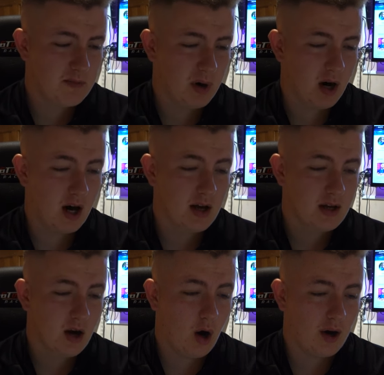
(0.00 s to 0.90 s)
But
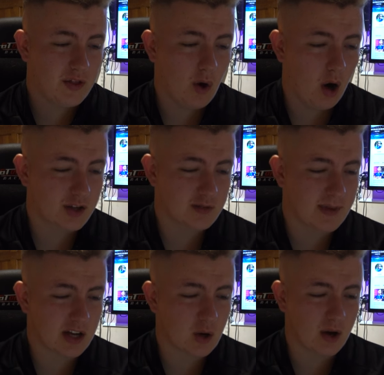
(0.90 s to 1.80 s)
I thought I'd just
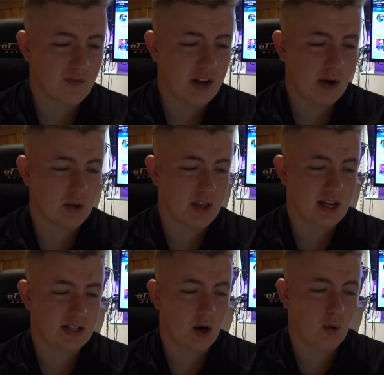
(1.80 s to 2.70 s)
make a quick video on
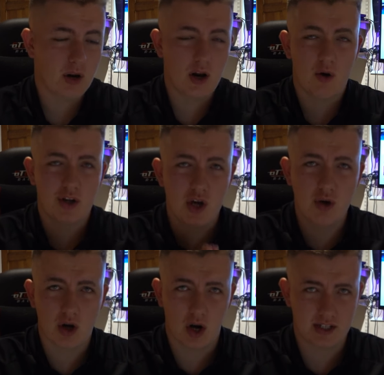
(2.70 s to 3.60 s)
this. I want to know what
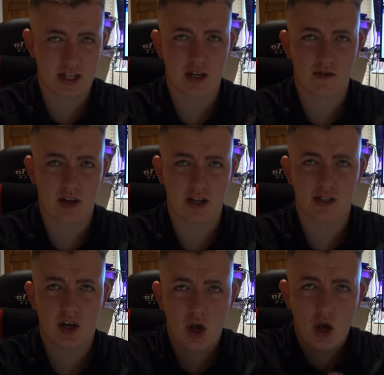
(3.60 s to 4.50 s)
you guys think of
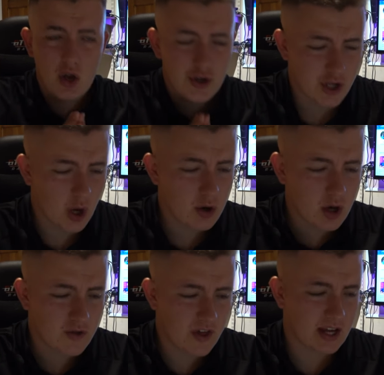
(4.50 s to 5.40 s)
this. Do
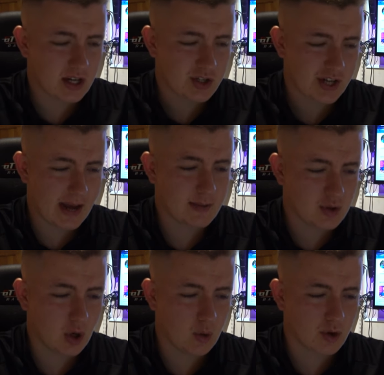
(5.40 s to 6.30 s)
you think James
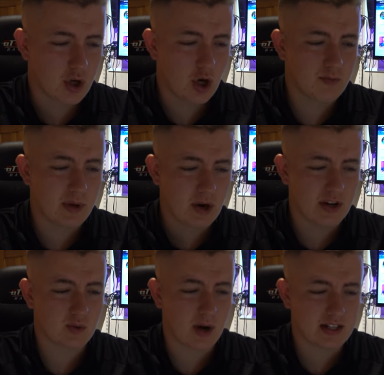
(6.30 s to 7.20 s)
Norwood could be on
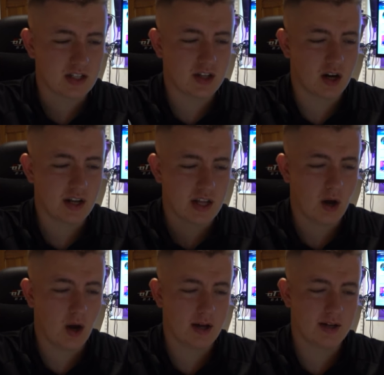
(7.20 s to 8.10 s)
his way to Dundee
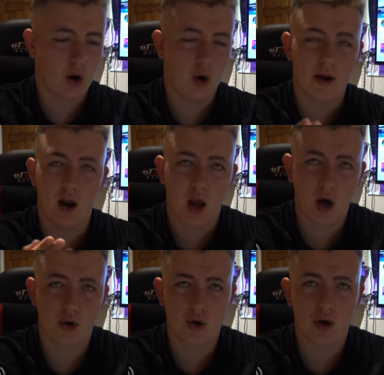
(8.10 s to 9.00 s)
United on a
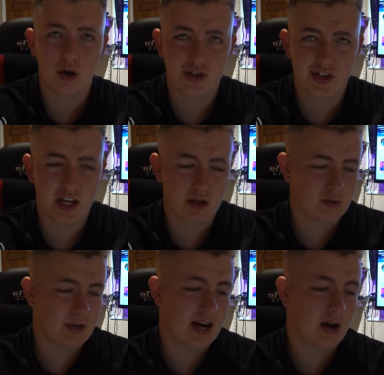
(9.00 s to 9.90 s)
loan
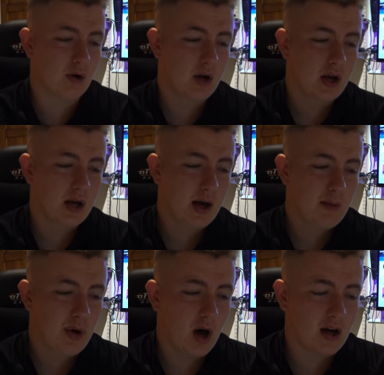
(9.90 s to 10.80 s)
deal? Now,
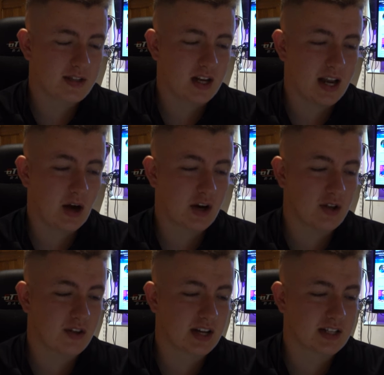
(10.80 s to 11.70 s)
personally, I
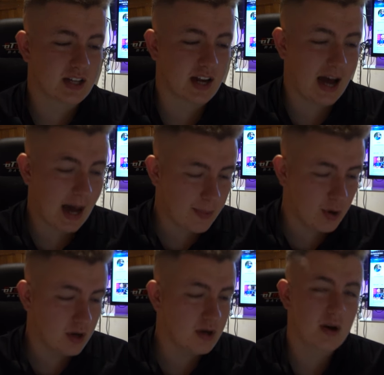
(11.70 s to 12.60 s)
don't think it's going to
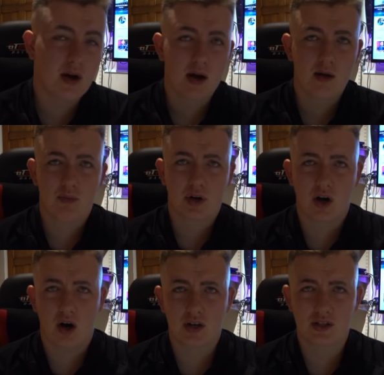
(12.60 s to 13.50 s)
happen,
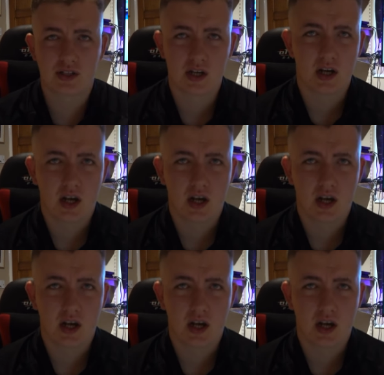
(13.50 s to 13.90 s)
because